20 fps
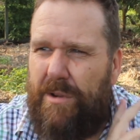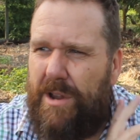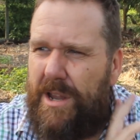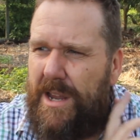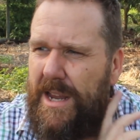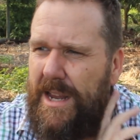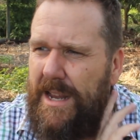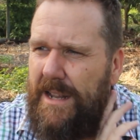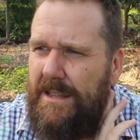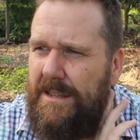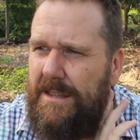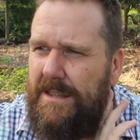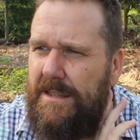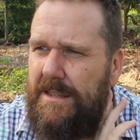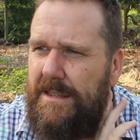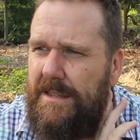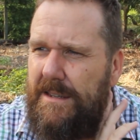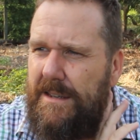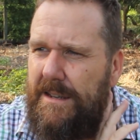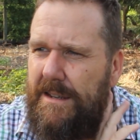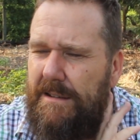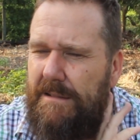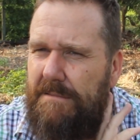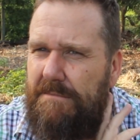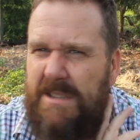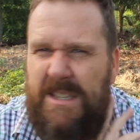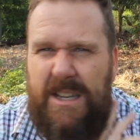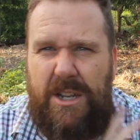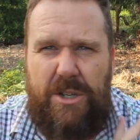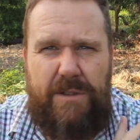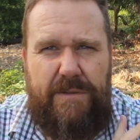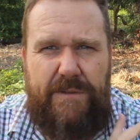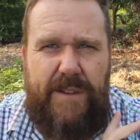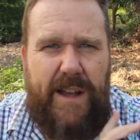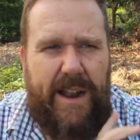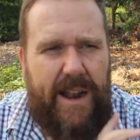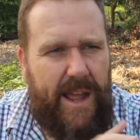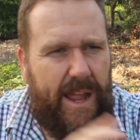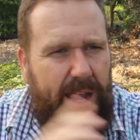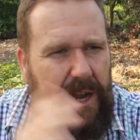Reid's Such a
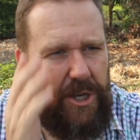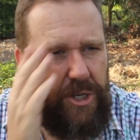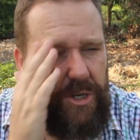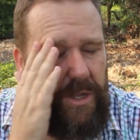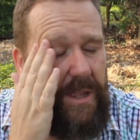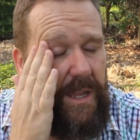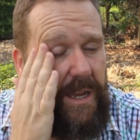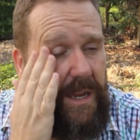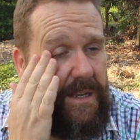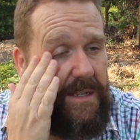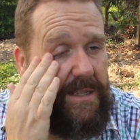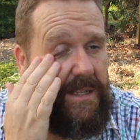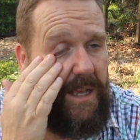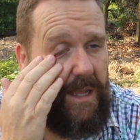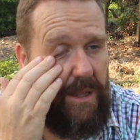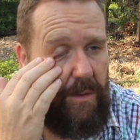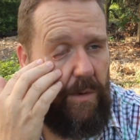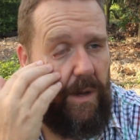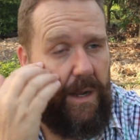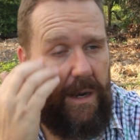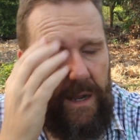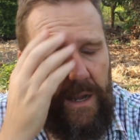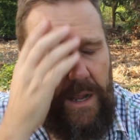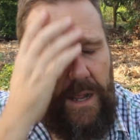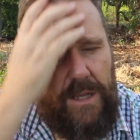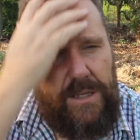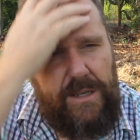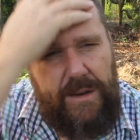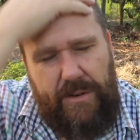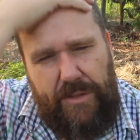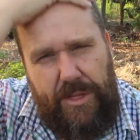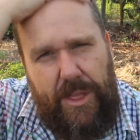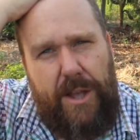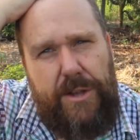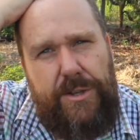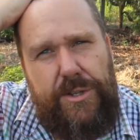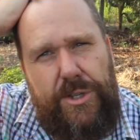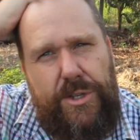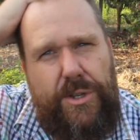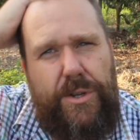Fun Age, I think, is the other one. So I've got
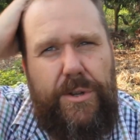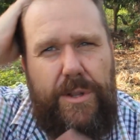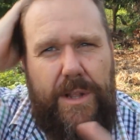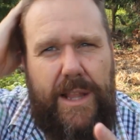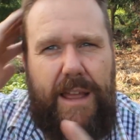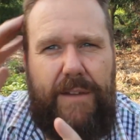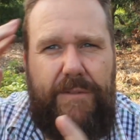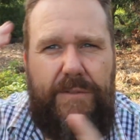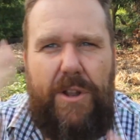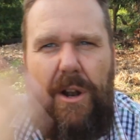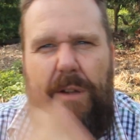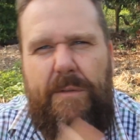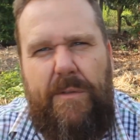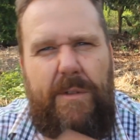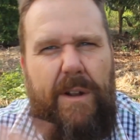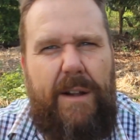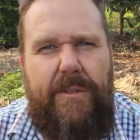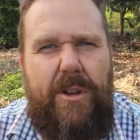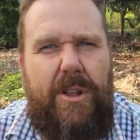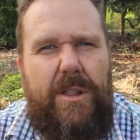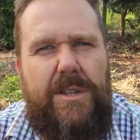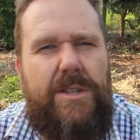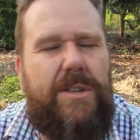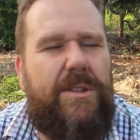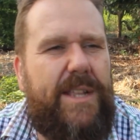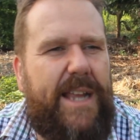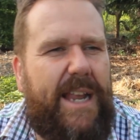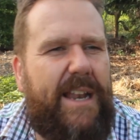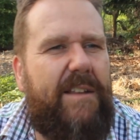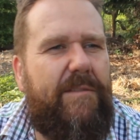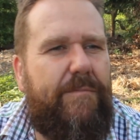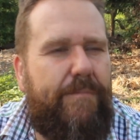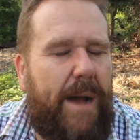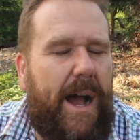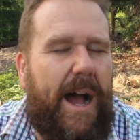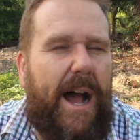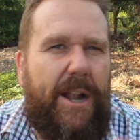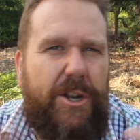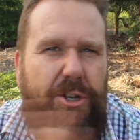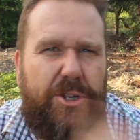those 2 left, and I've got until the end of
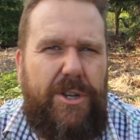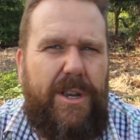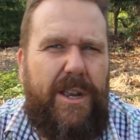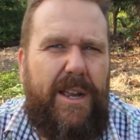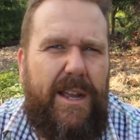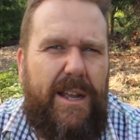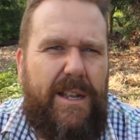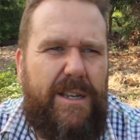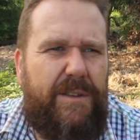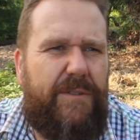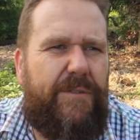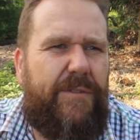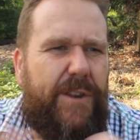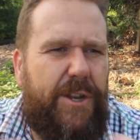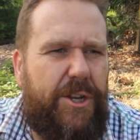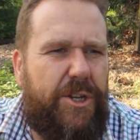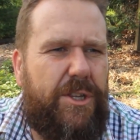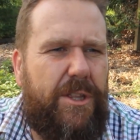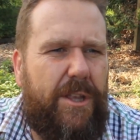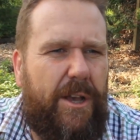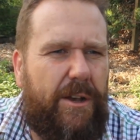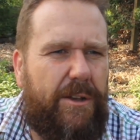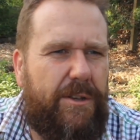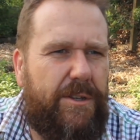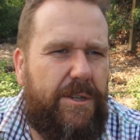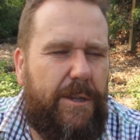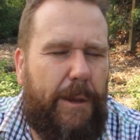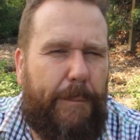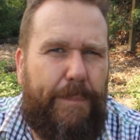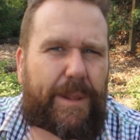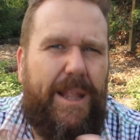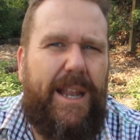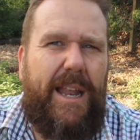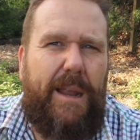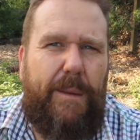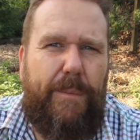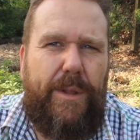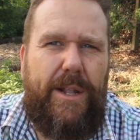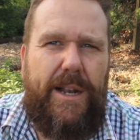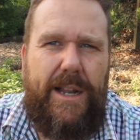March to finish those, so
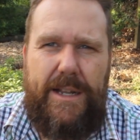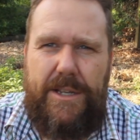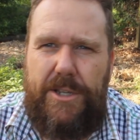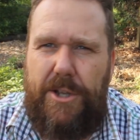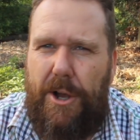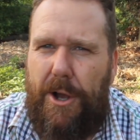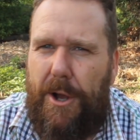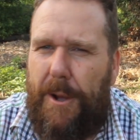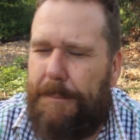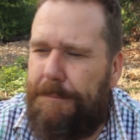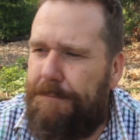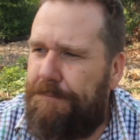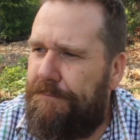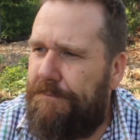plenty of time.